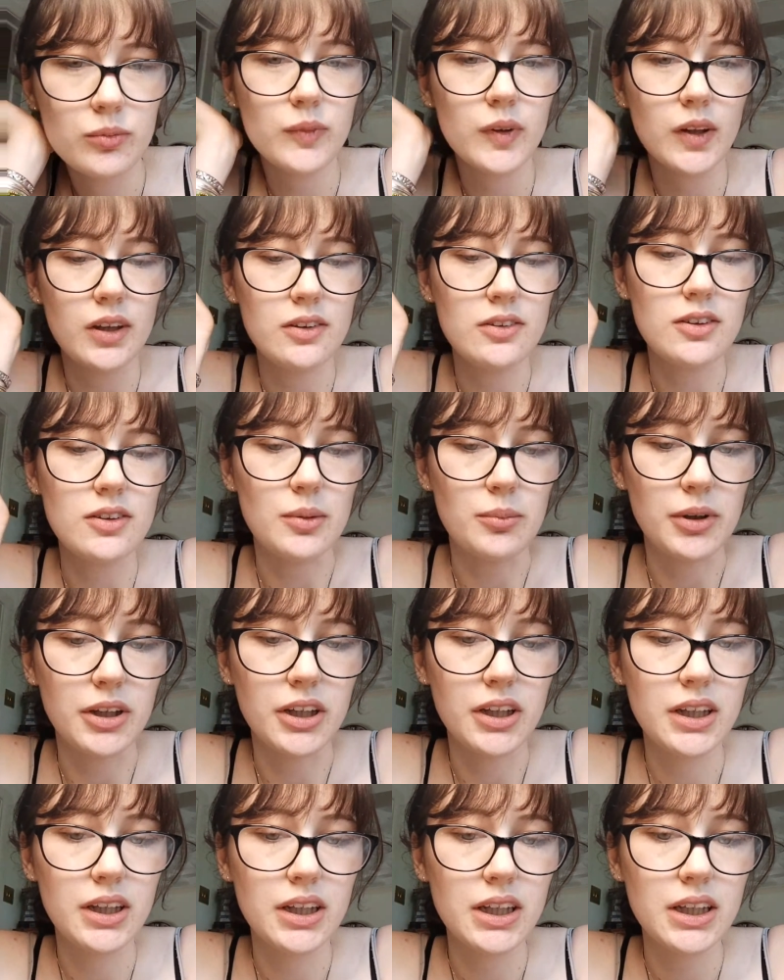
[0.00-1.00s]
Can you see me?
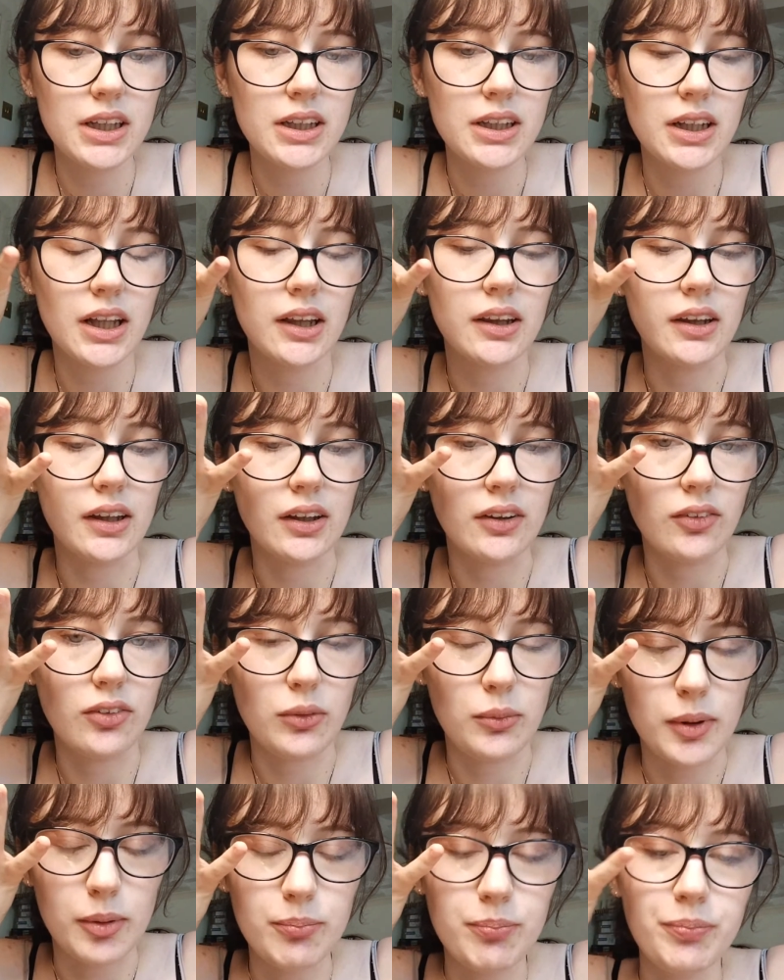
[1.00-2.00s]
I think you can see me.
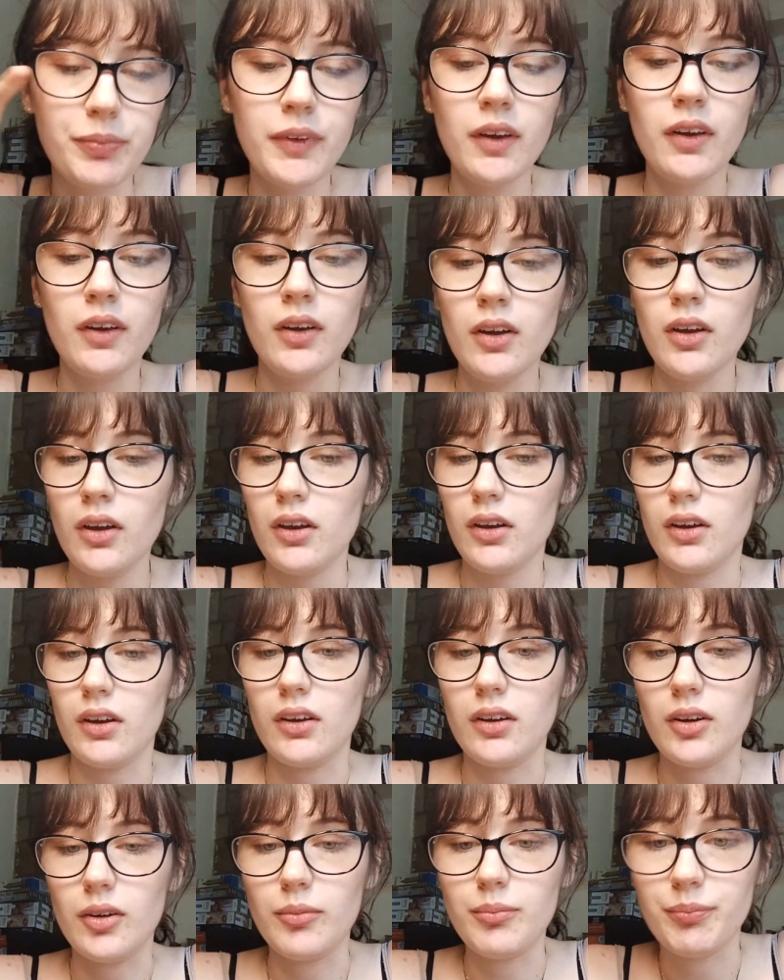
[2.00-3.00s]

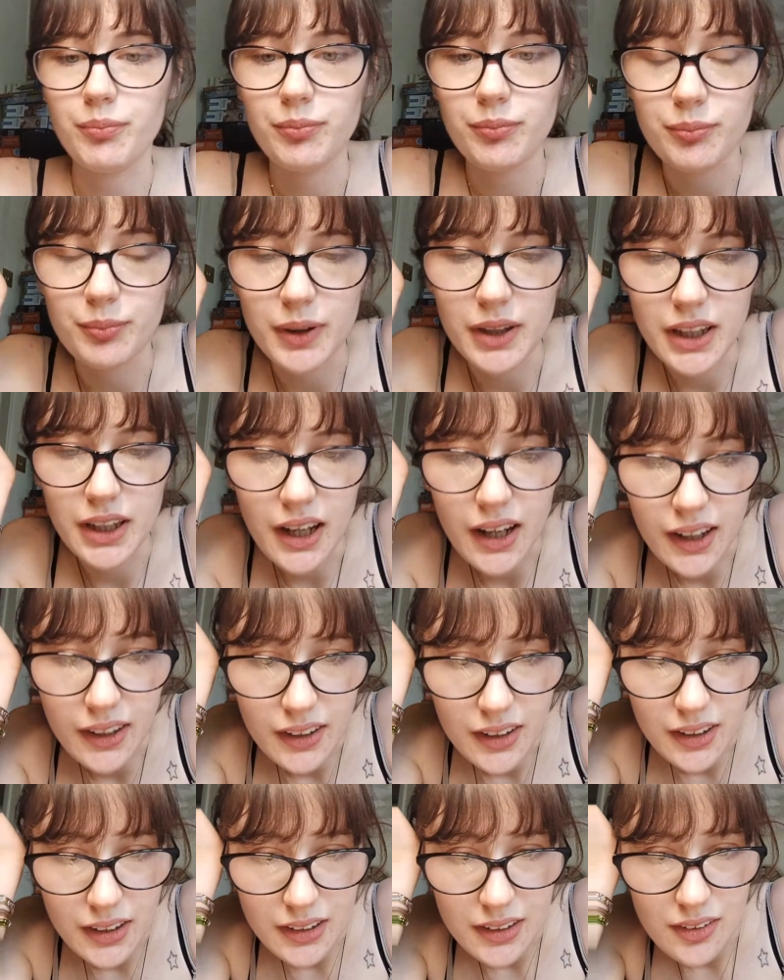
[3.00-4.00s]
But yeah, I
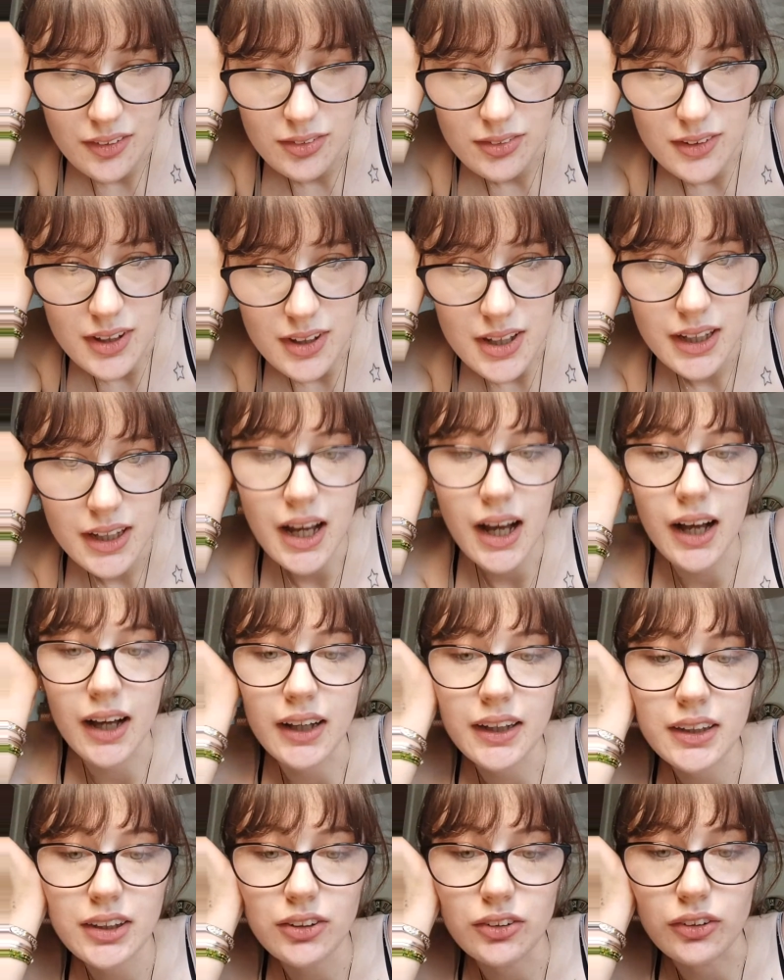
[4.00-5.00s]
can see it
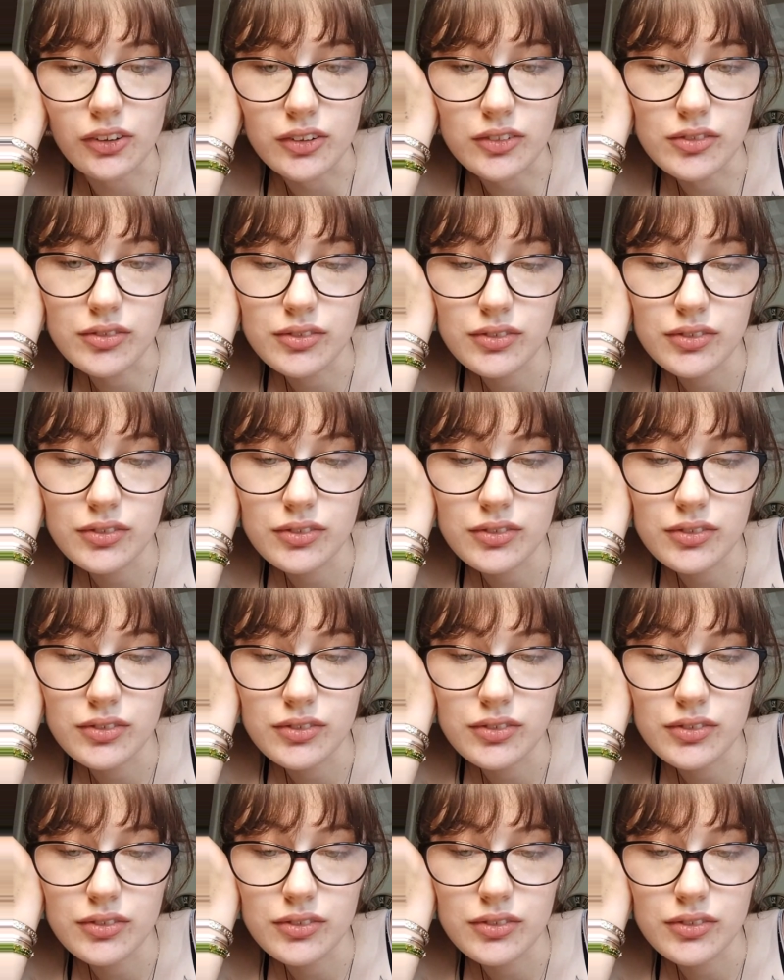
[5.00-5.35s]
kind of,